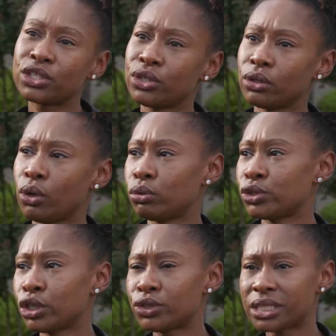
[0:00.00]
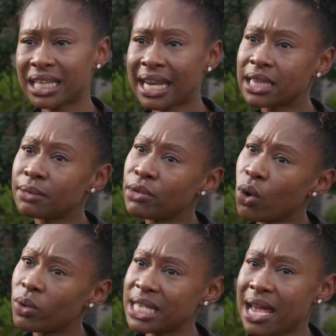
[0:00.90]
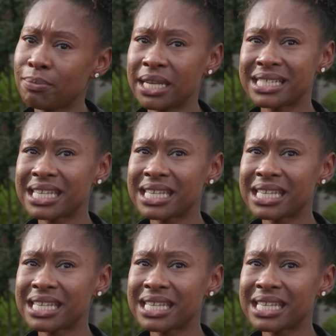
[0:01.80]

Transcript: to your local churches, letting them know what's happening.